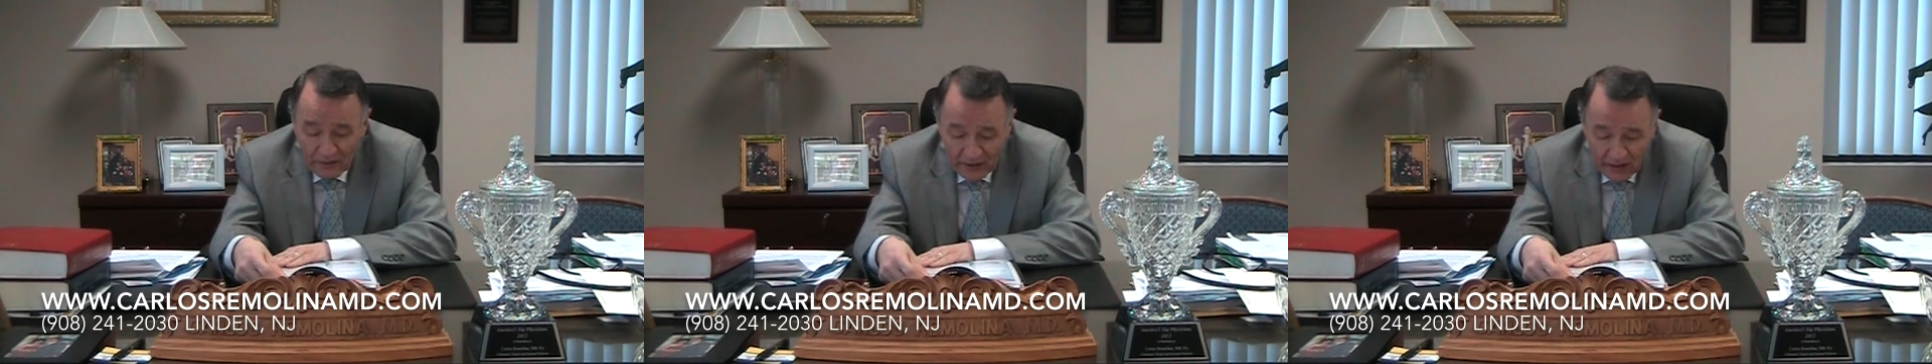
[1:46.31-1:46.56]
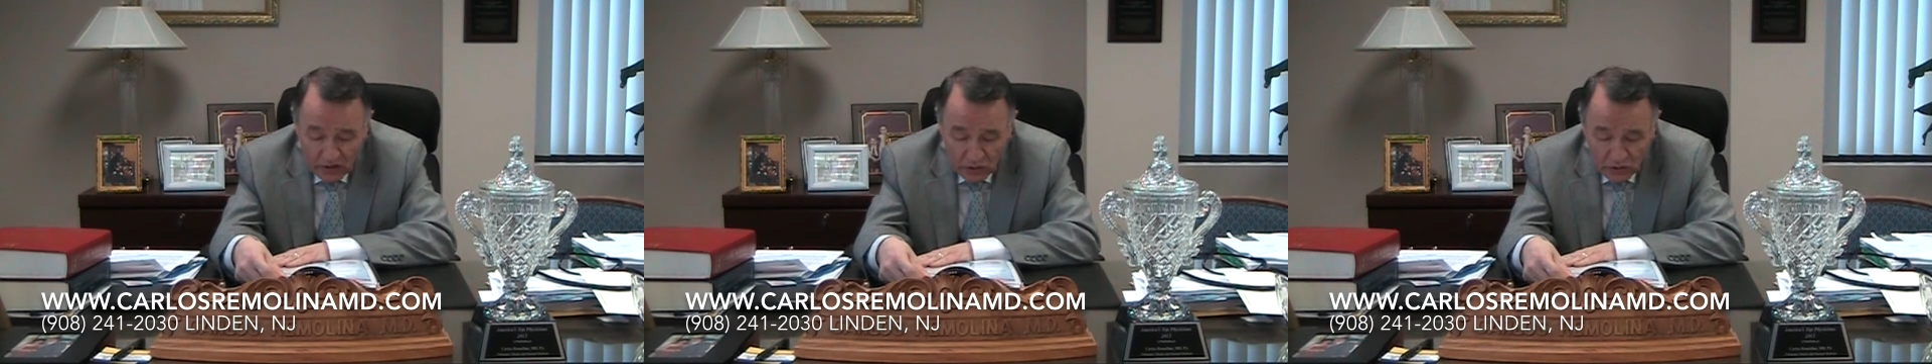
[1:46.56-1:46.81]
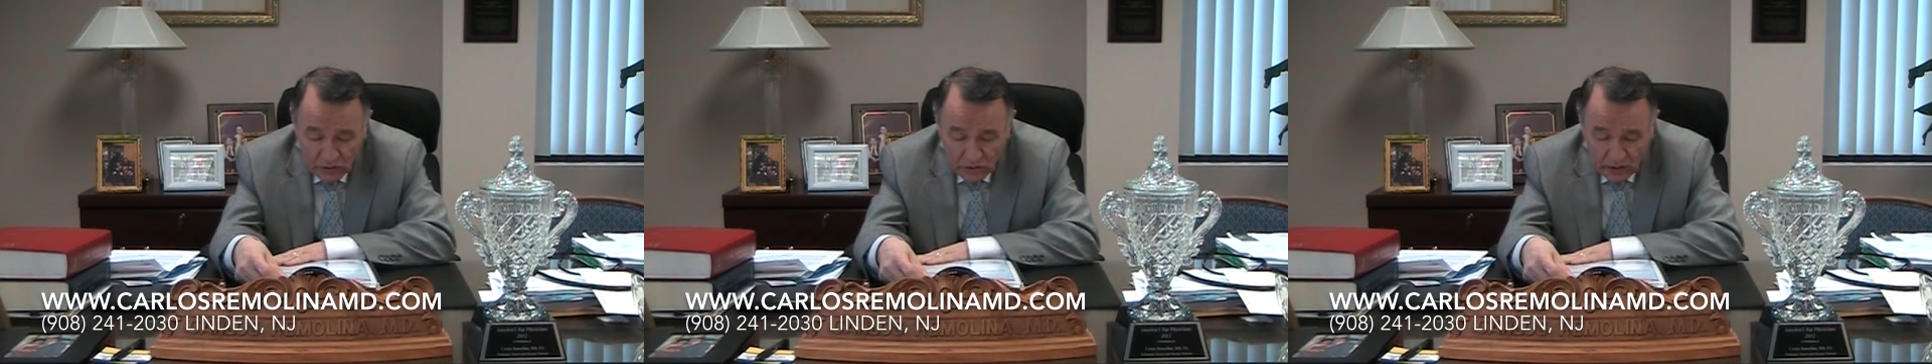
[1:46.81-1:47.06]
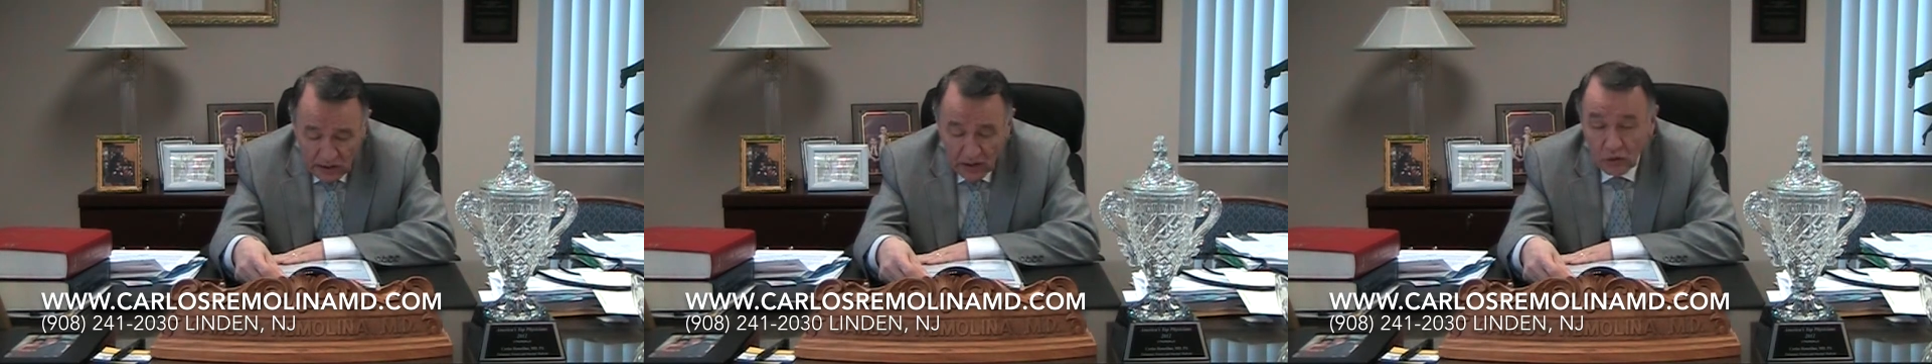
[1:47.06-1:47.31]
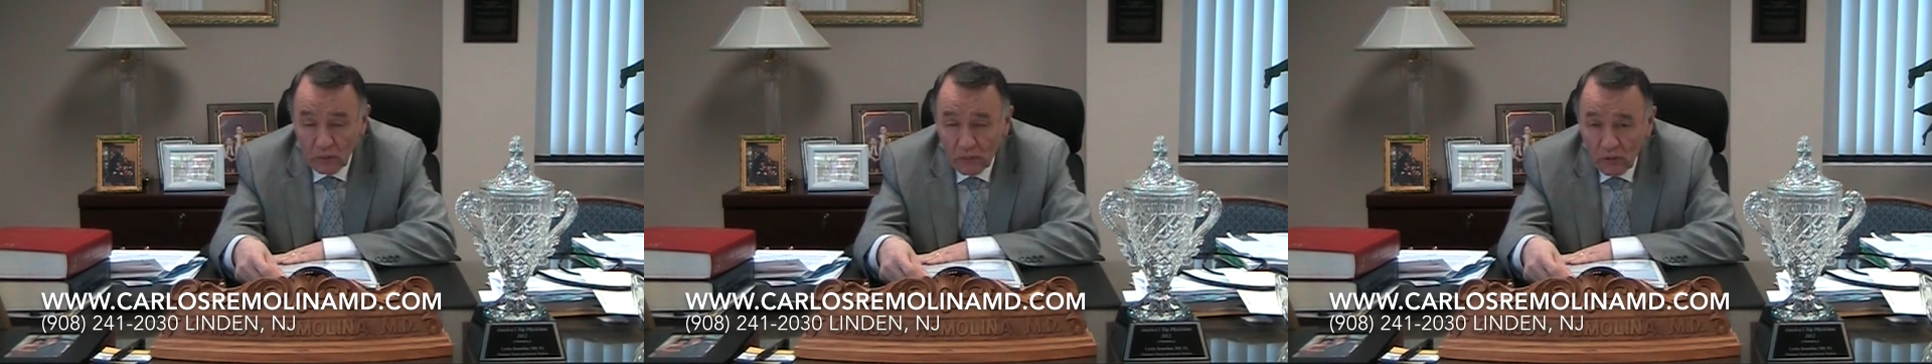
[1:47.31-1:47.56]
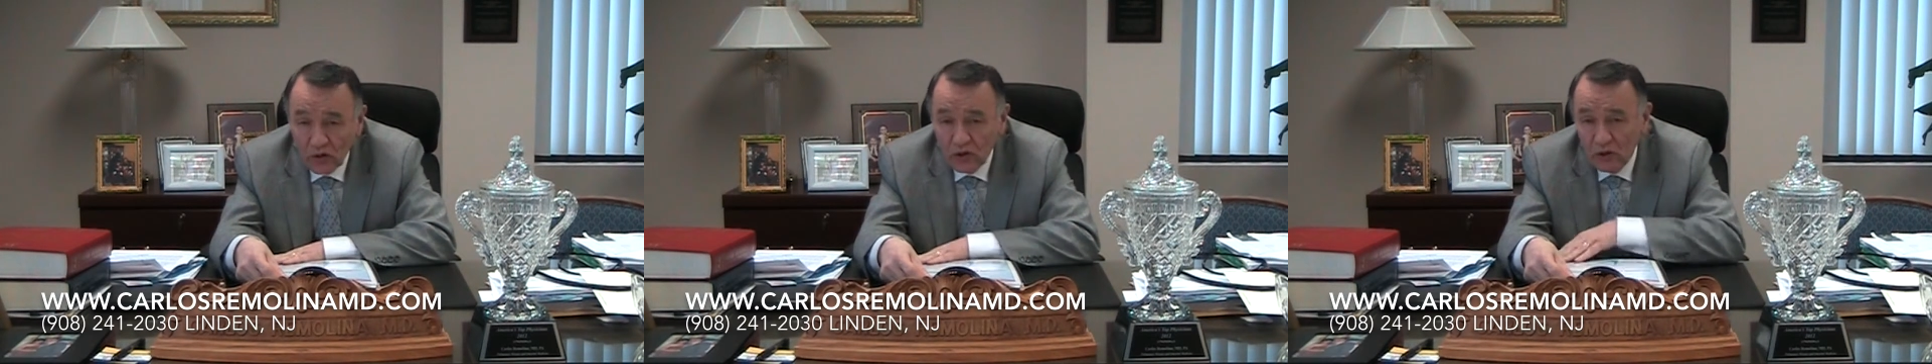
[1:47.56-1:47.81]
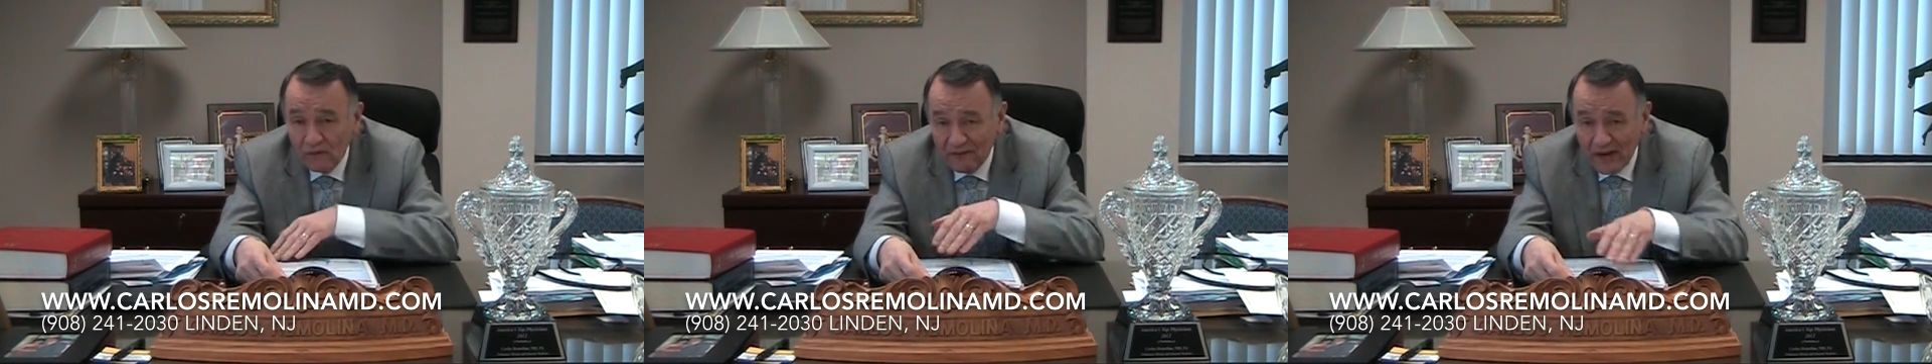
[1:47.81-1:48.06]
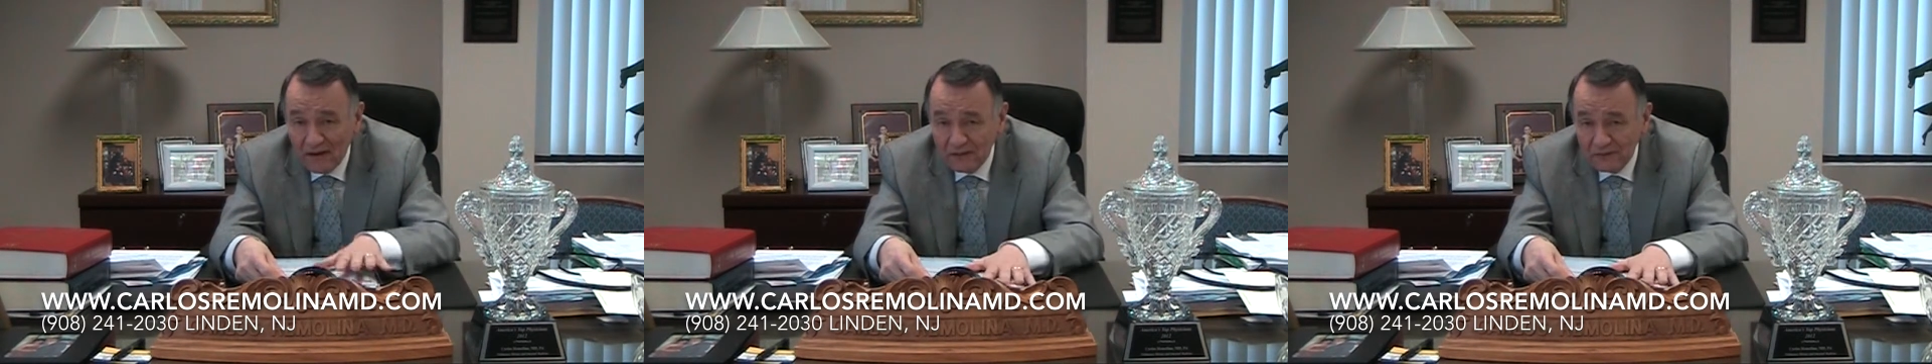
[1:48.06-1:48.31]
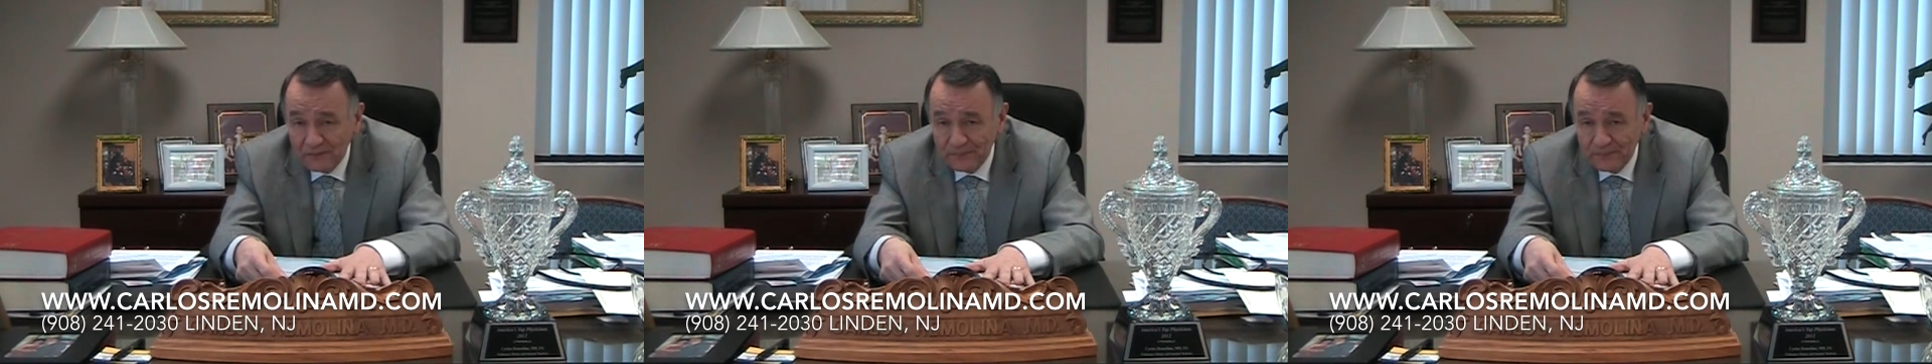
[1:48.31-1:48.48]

the endobronchial valve,